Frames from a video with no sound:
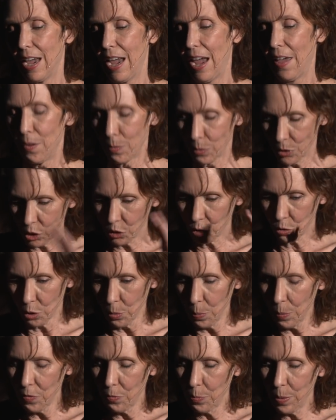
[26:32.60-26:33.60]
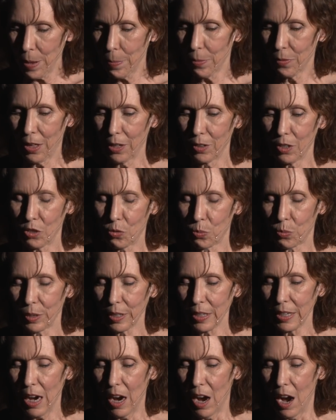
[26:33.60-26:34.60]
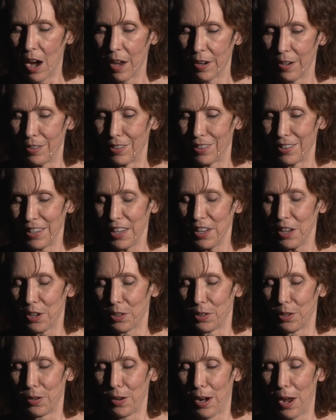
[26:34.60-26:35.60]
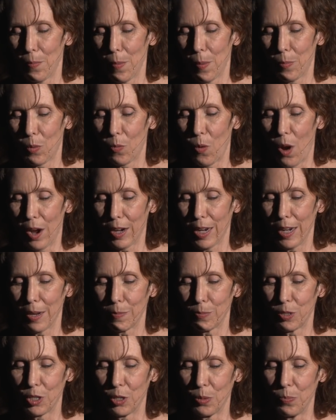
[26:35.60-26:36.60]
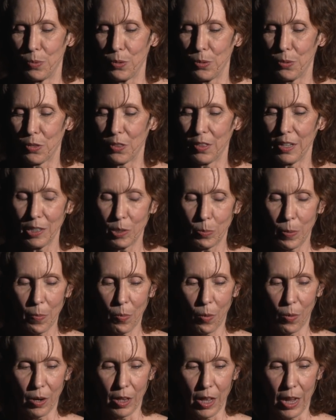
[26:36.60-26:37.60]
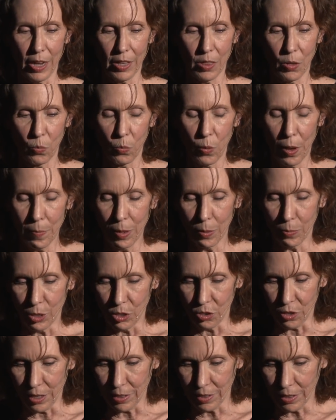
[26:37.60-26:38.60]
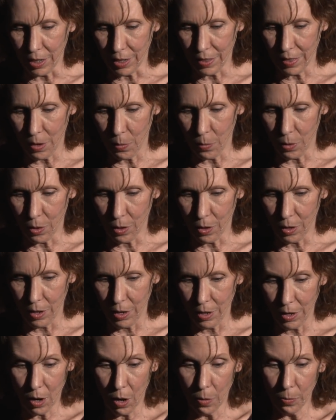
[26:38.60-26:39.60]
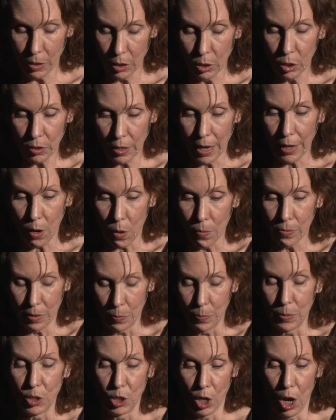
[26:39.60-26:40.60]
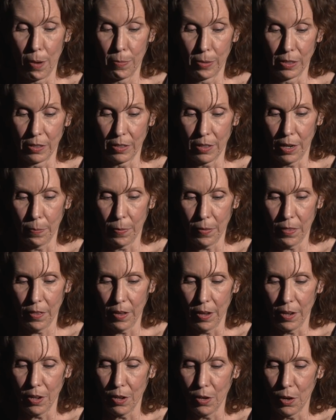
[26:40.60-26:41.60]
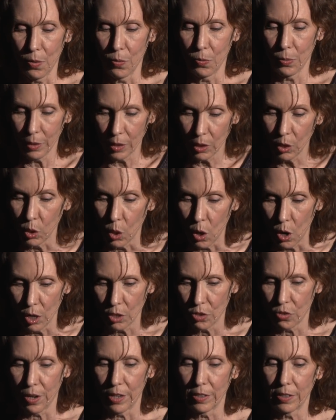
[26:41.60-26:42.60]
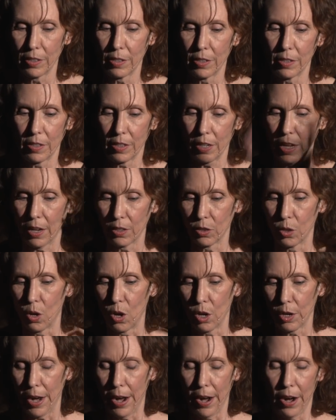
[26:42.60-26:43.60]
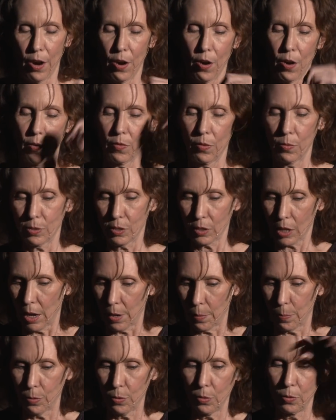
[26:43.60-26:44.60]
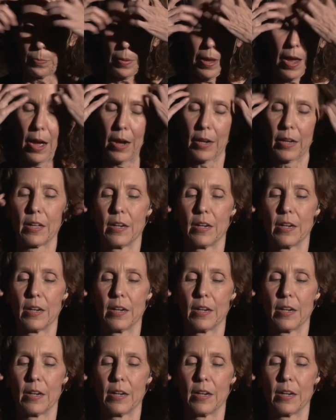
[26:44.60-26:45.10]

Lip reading: And there was a group of people that looked really odd and singular. And I remember walking up to the booth, and these people were the women were dressed like it looked like almost pajamas type of thing, really long dresses, and they had long hair. It was kind of pulled back.